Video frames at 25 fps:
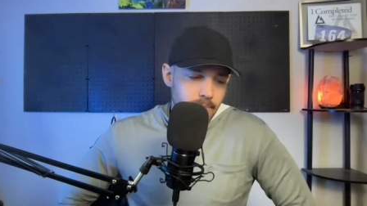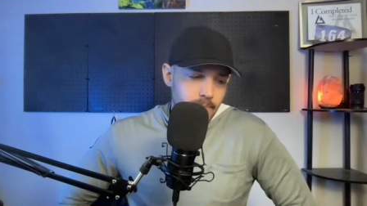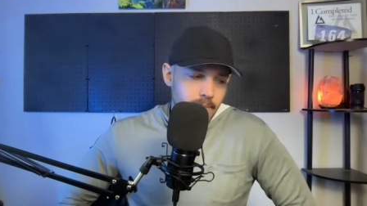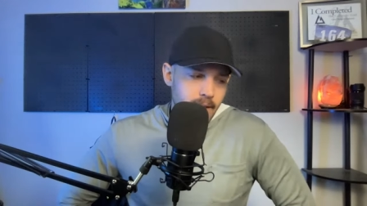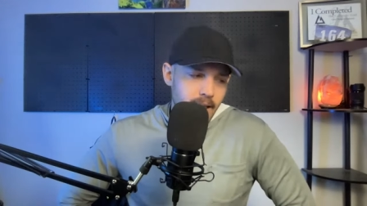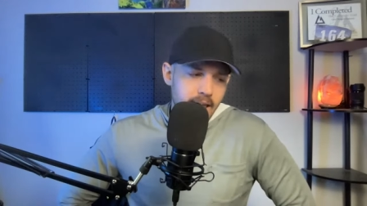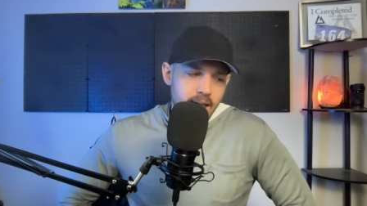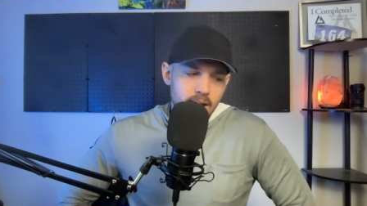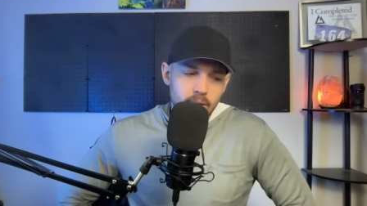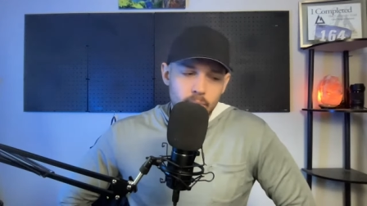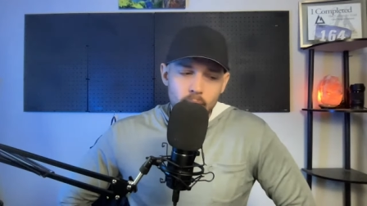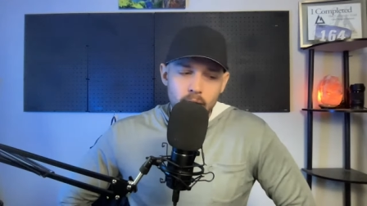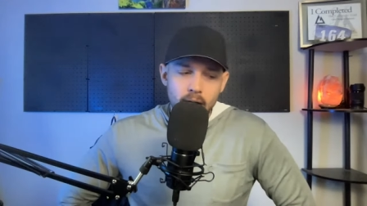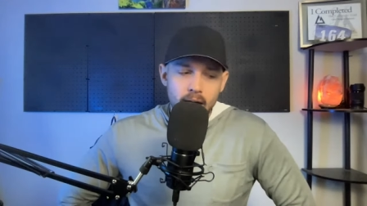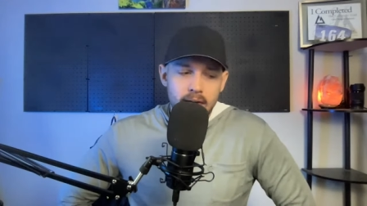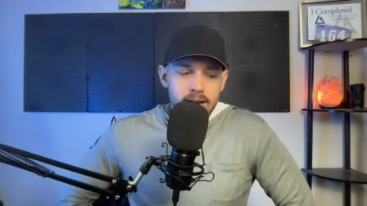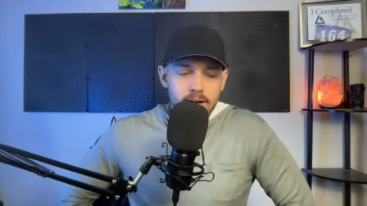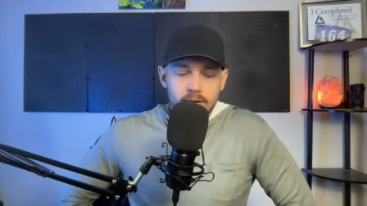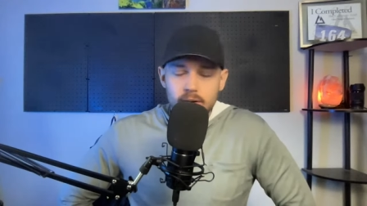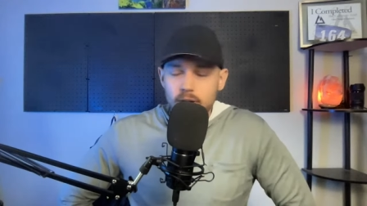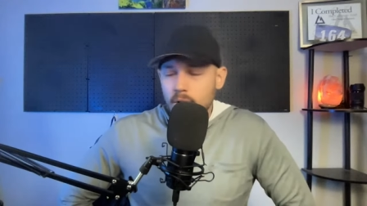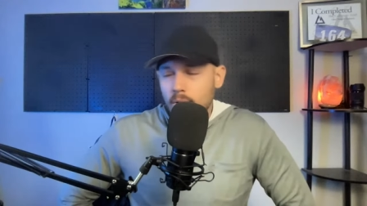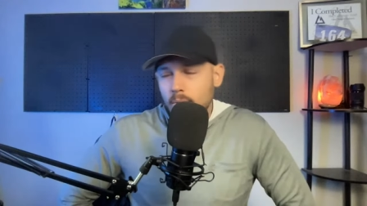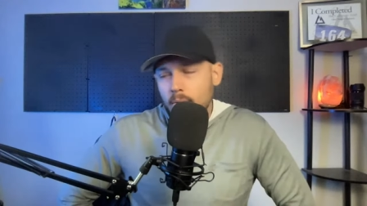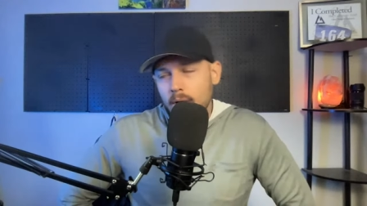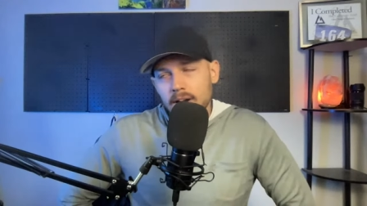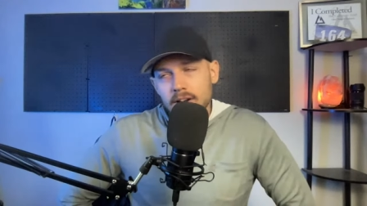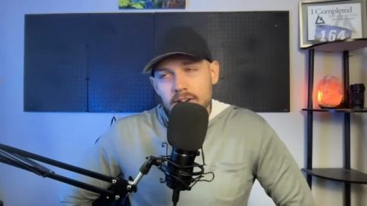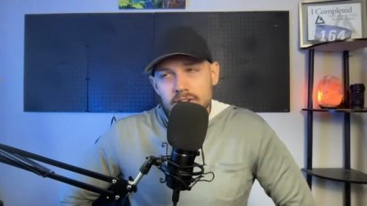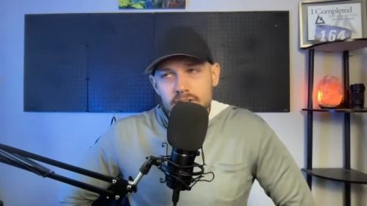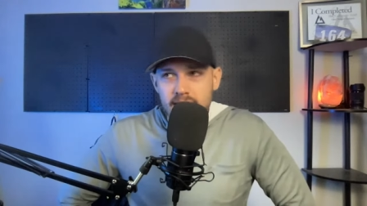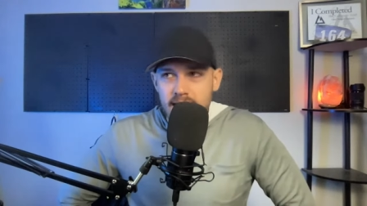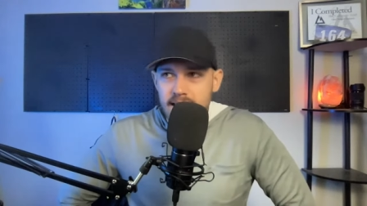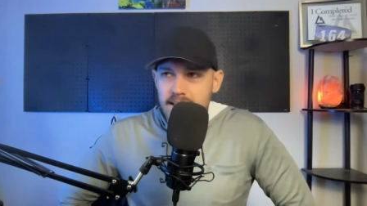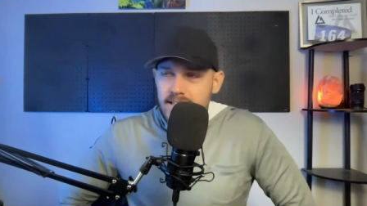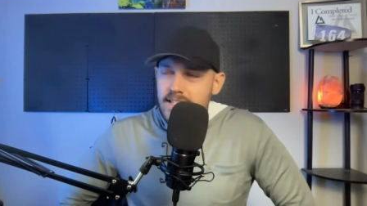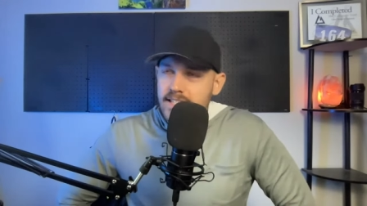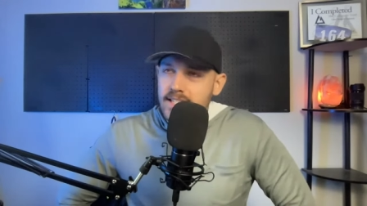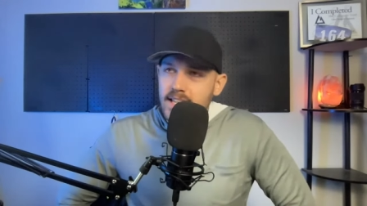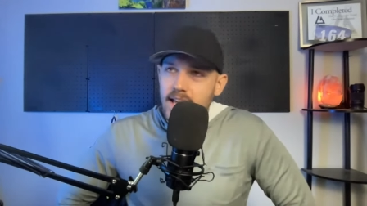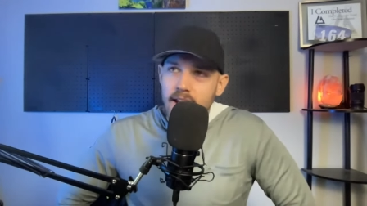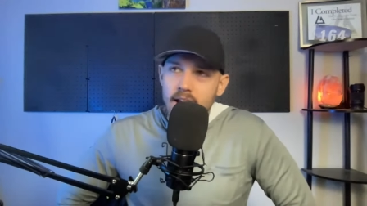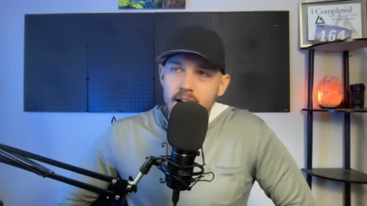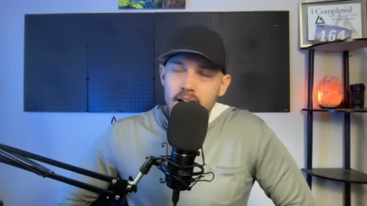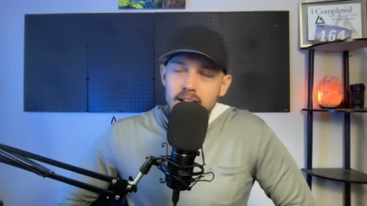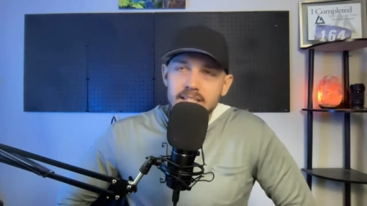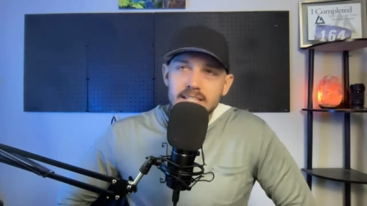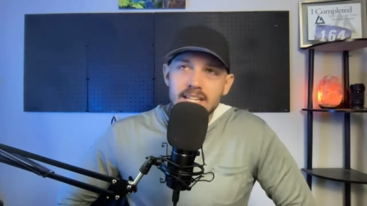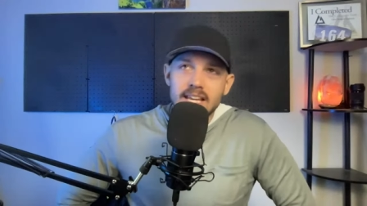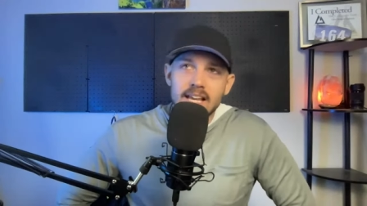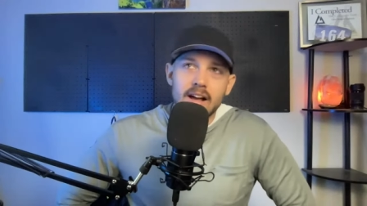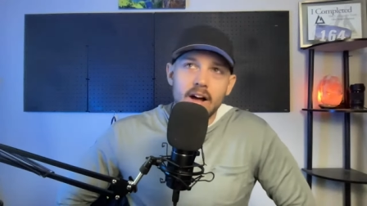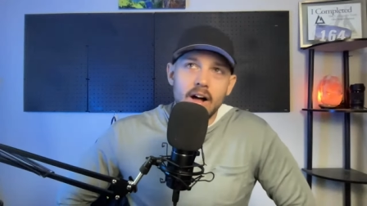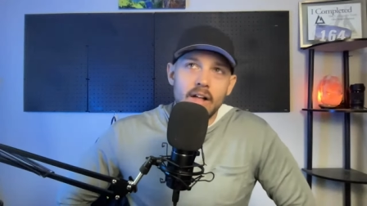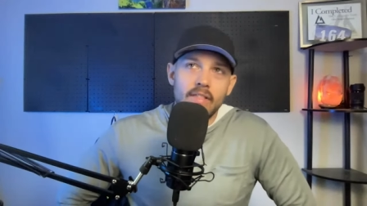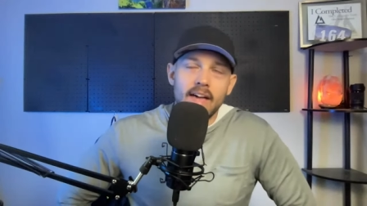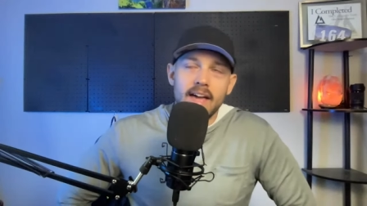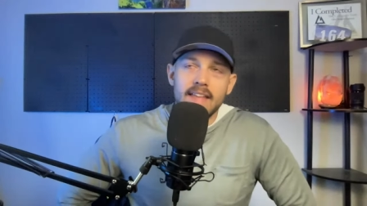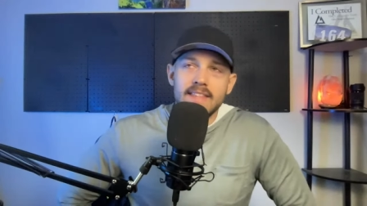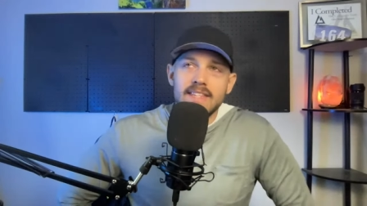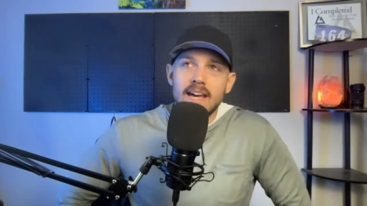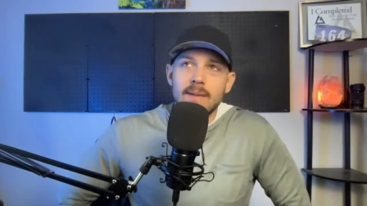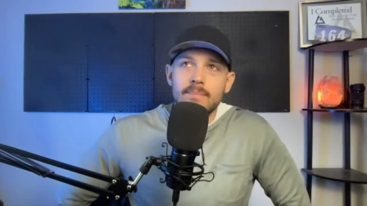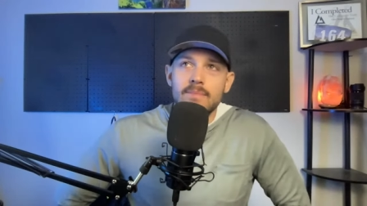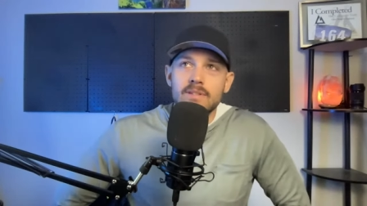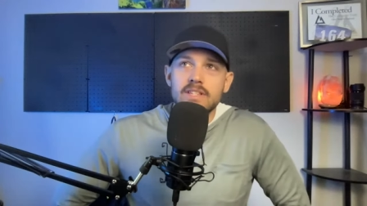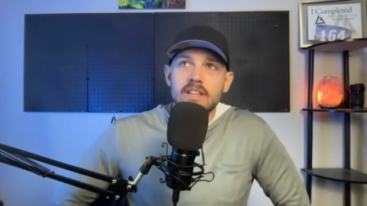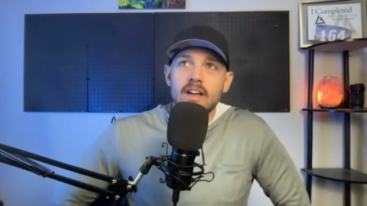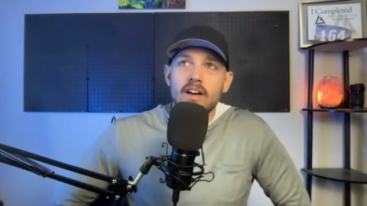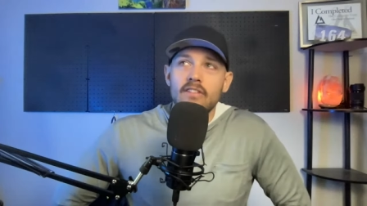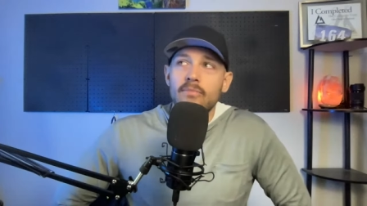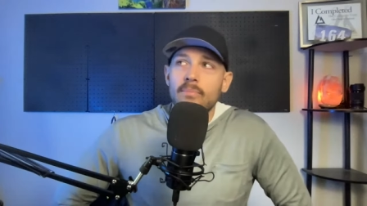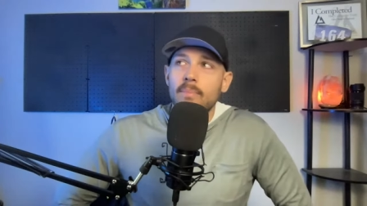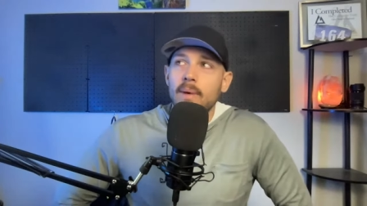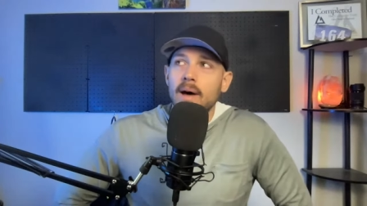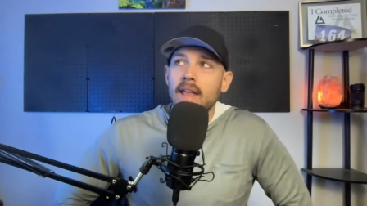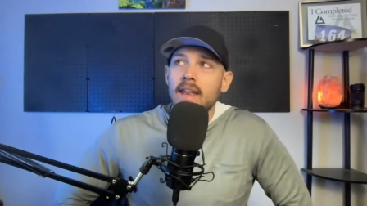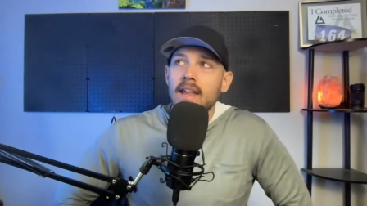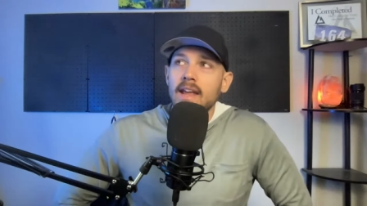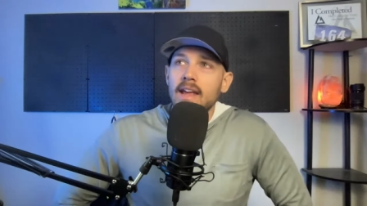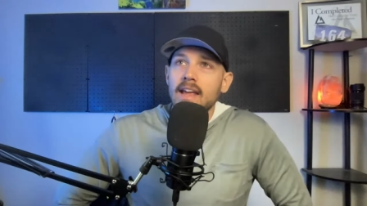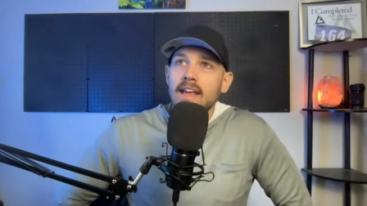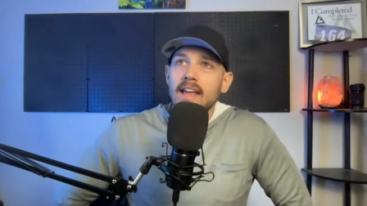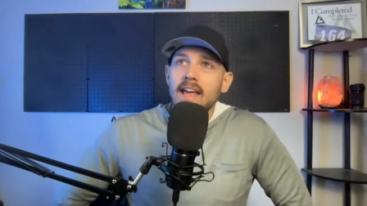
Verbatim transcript: and i don't know what your stance is on hunting all that type of stuff but